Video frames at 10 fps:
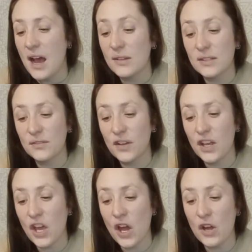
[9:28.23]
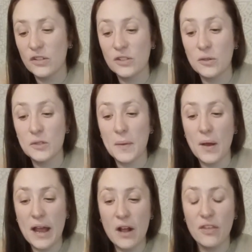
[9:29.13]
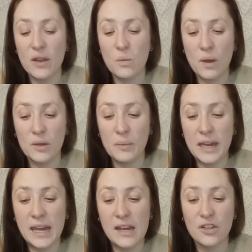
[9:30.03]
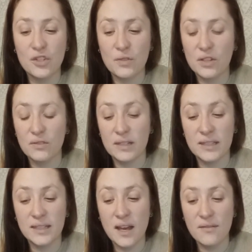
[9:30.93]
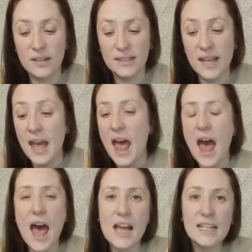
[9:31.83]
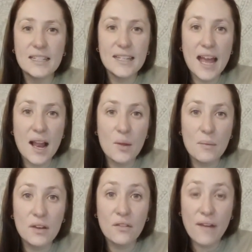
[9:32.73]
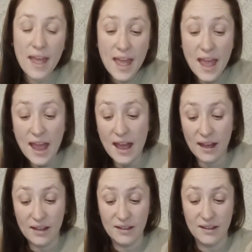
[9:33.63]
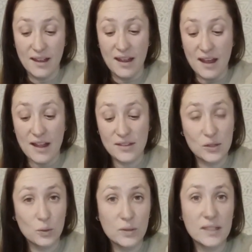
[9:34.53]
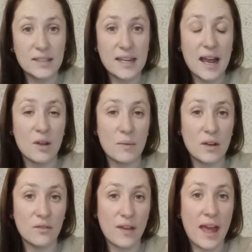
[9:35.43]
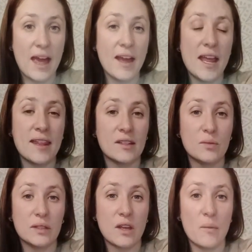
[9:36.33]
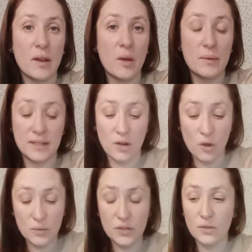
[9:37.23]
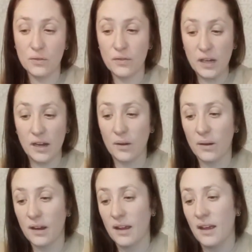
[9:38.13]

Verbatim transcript: Has the Virgo, so it's about health and well-being, structure and service. And it's the element of air. And swords is the element of air, and that's what's coming up as an obstacle for you.